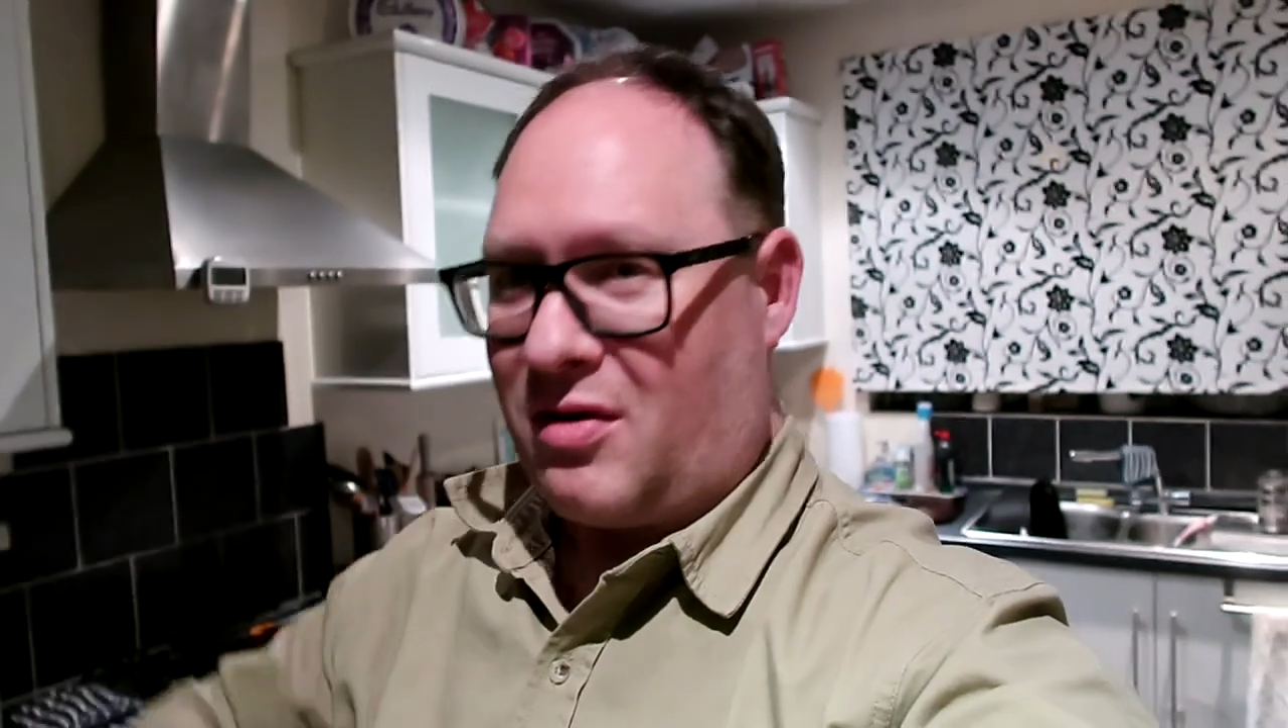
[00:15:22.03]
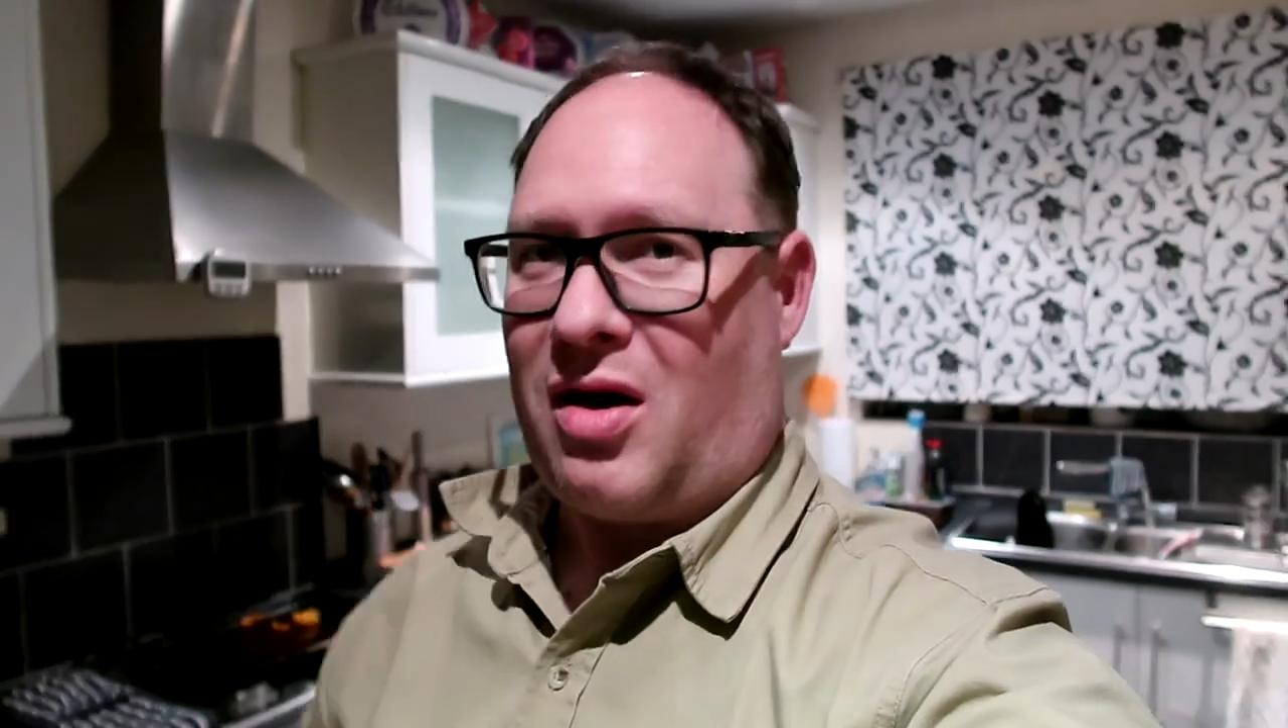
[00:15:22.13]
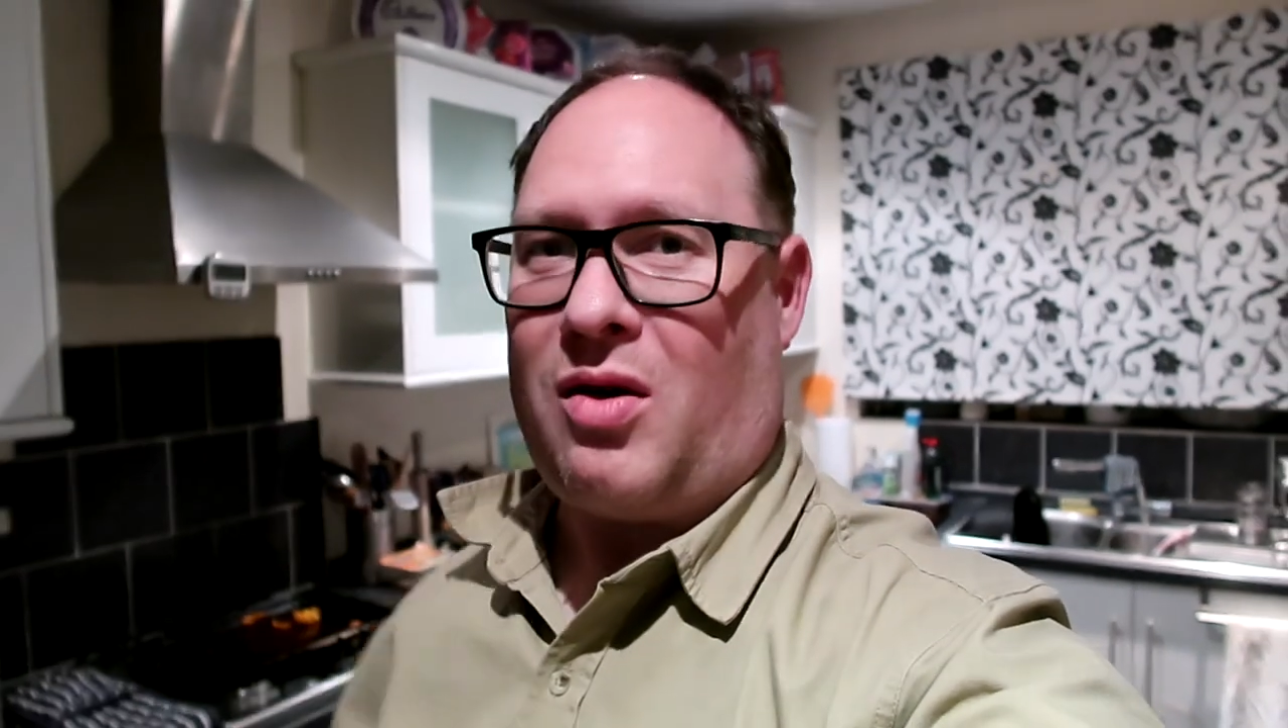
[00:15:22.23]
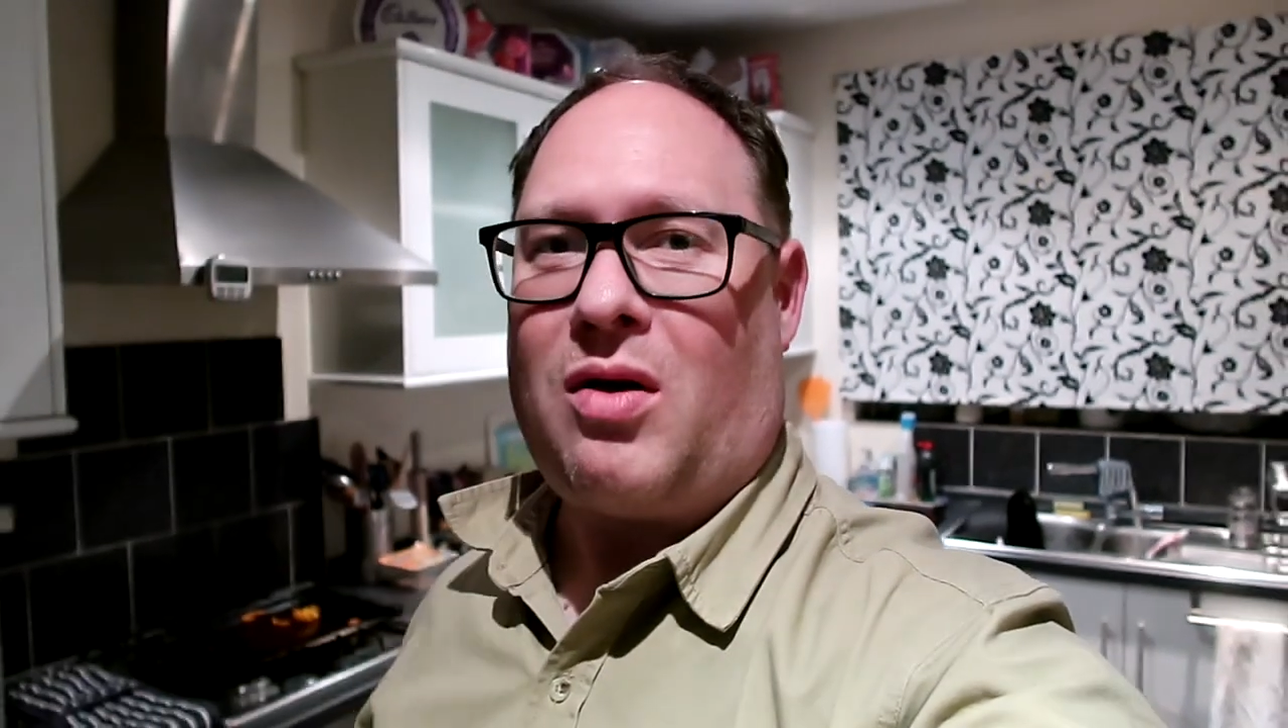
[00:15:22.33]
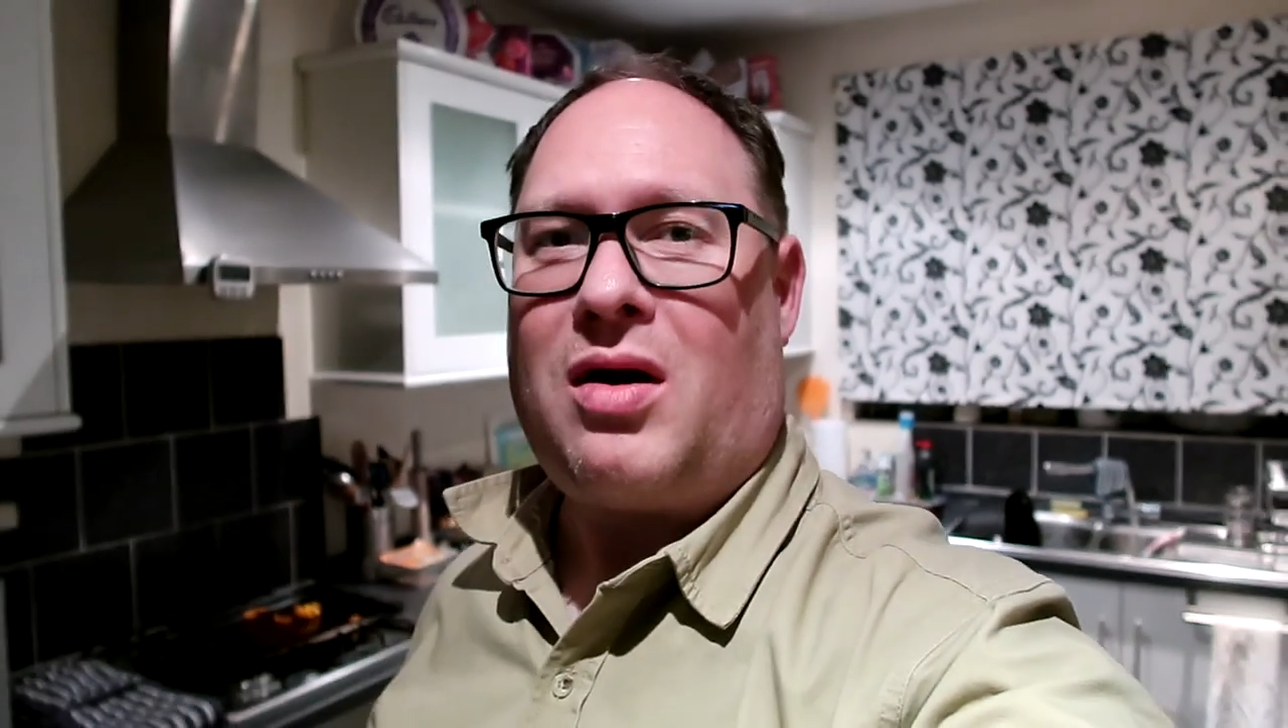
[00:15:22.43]

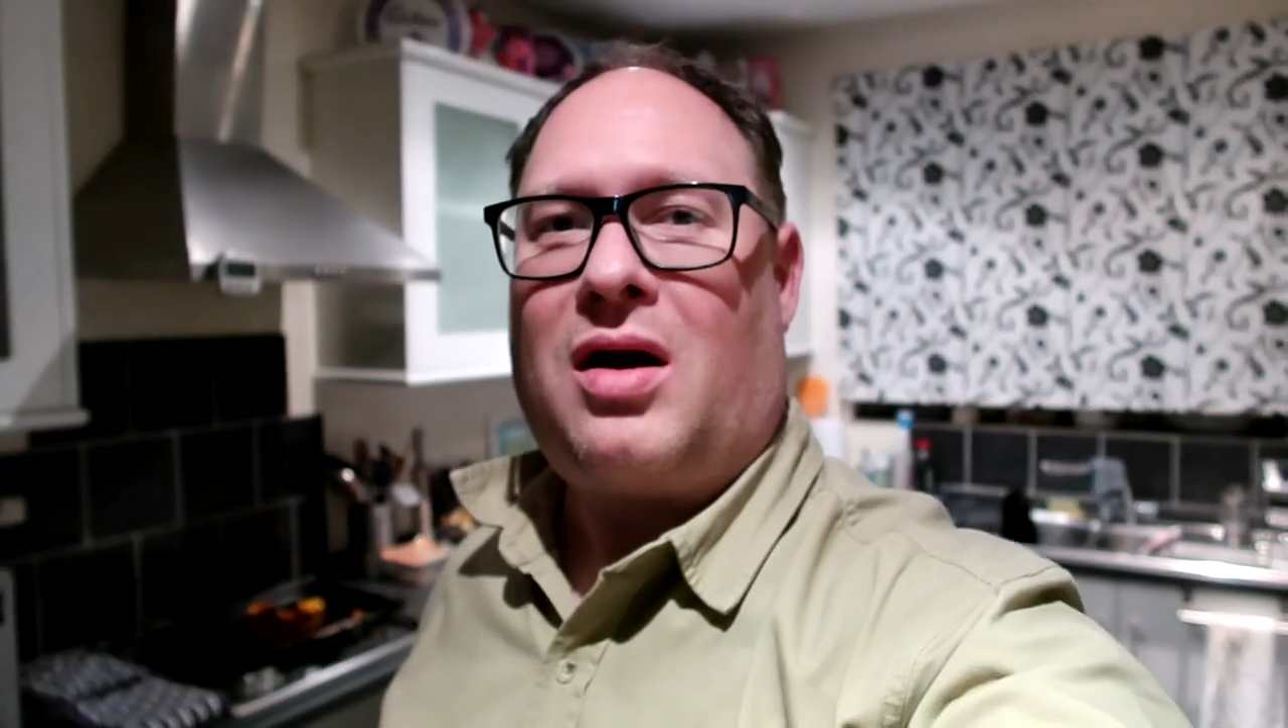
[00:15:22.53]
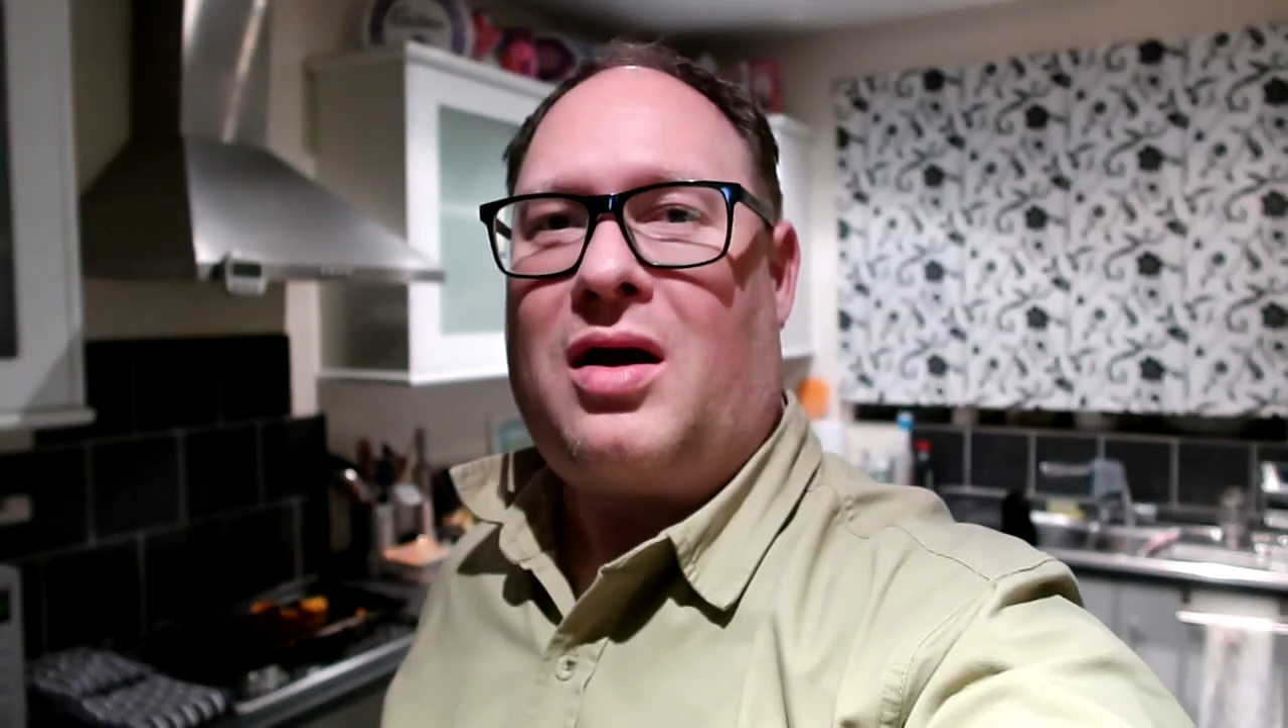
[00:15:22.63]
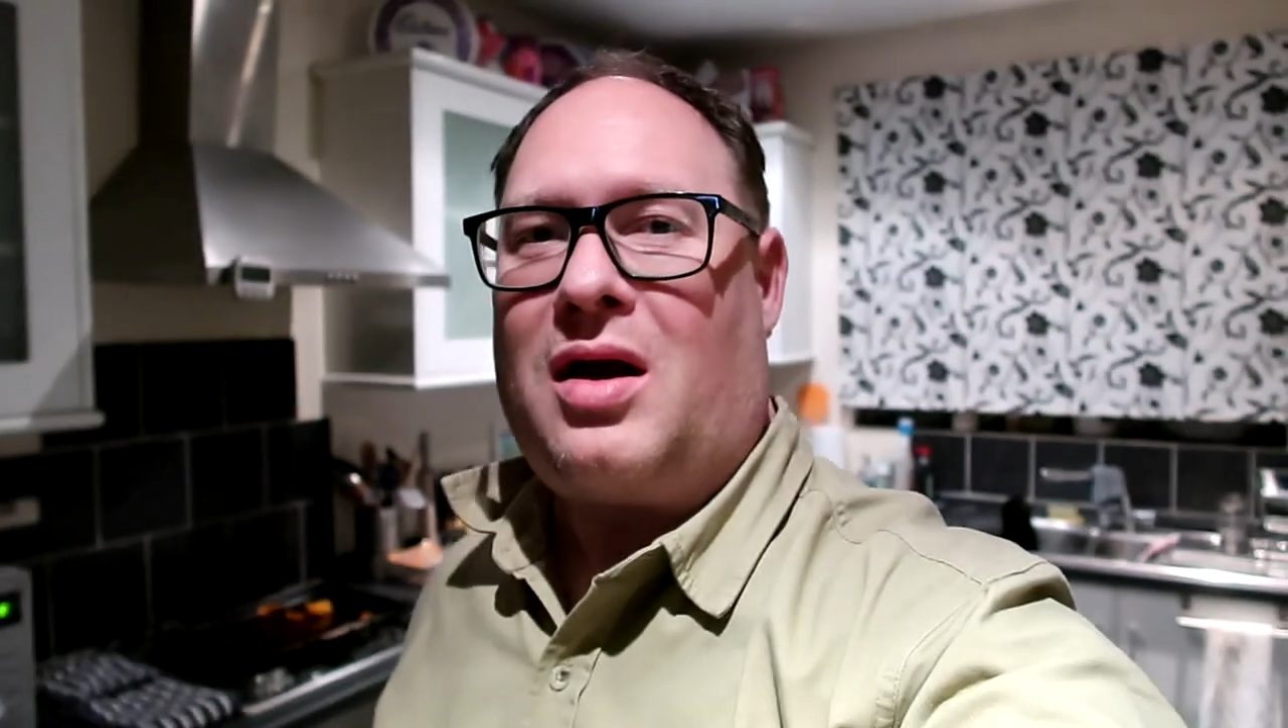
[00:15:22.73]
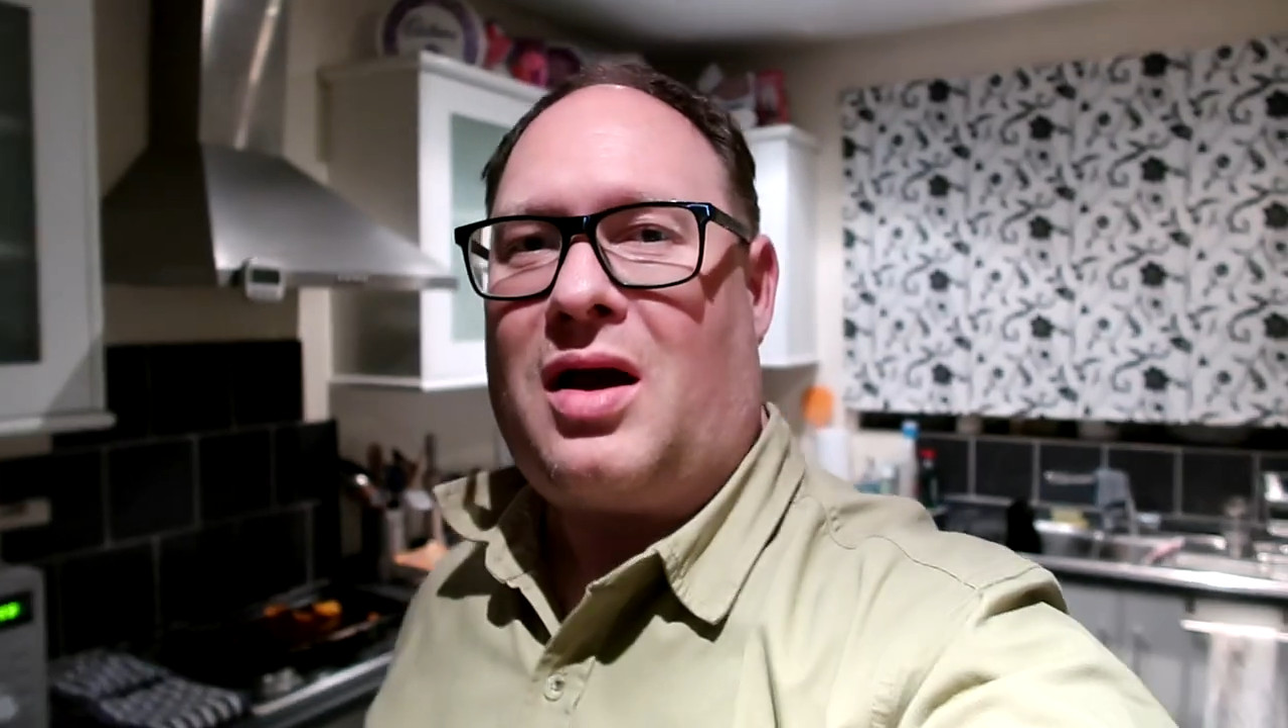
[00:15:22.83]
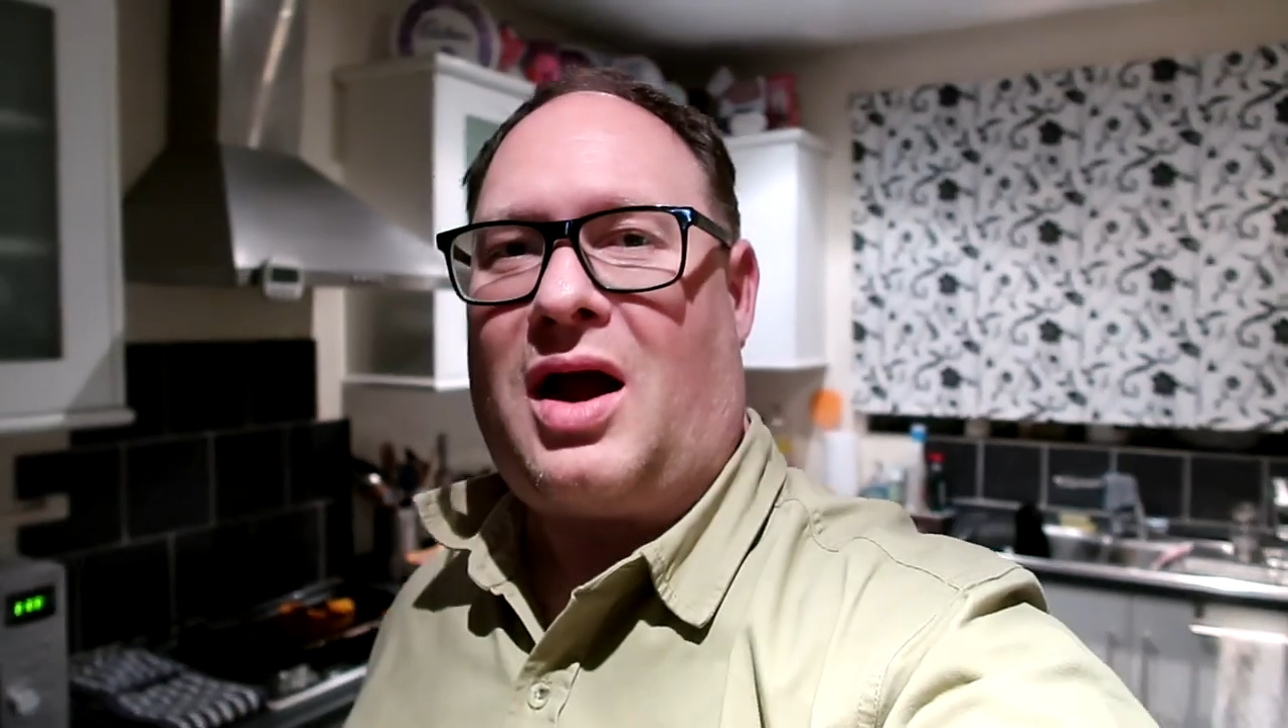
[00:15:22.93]
So
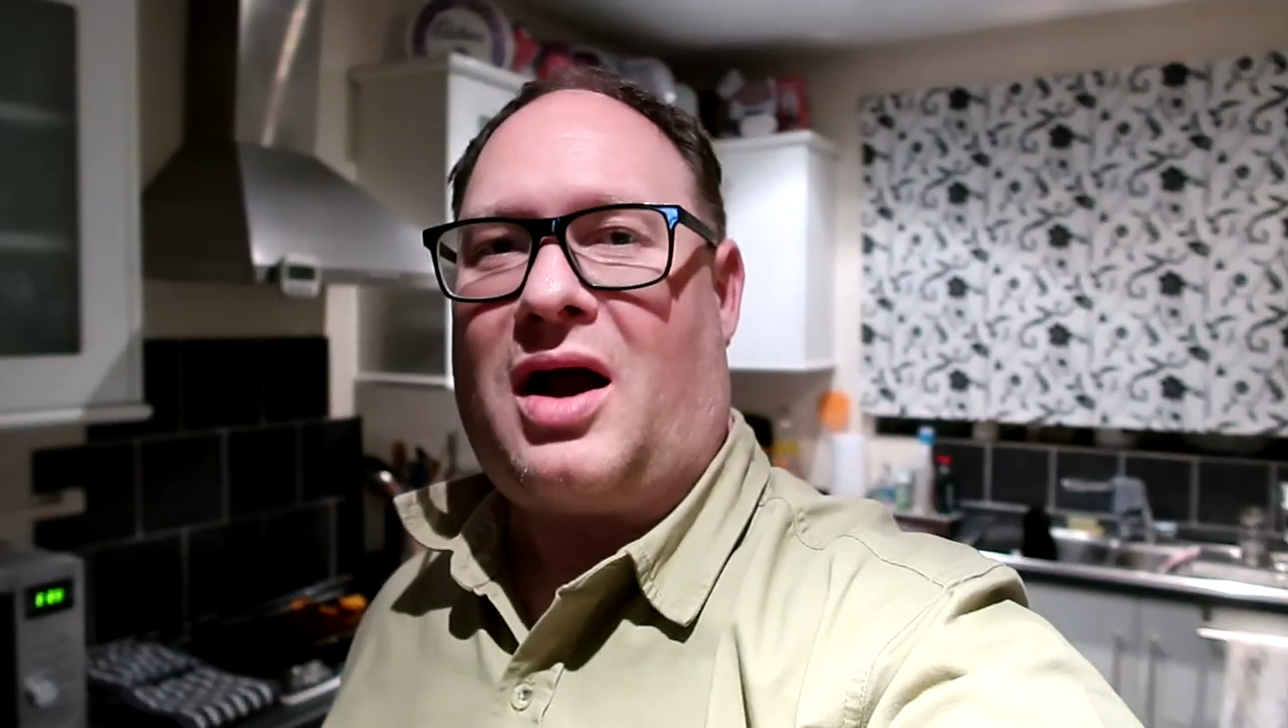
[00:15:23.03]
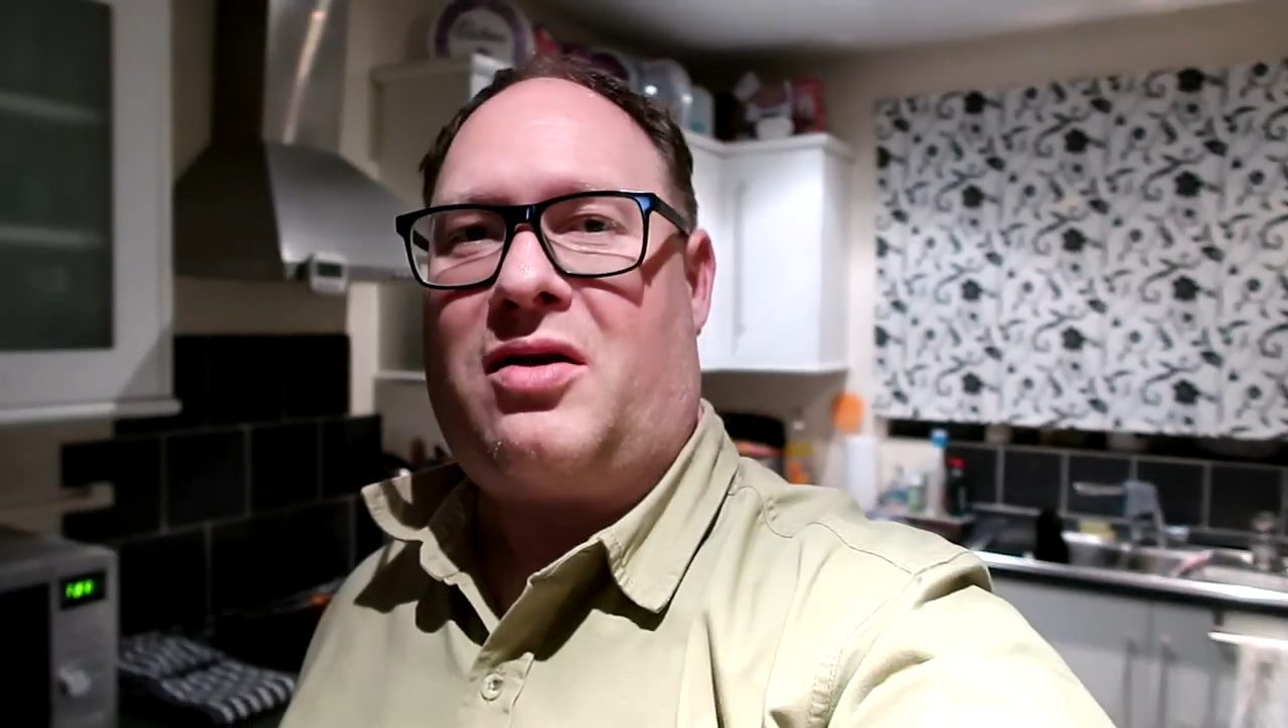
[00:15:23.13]
I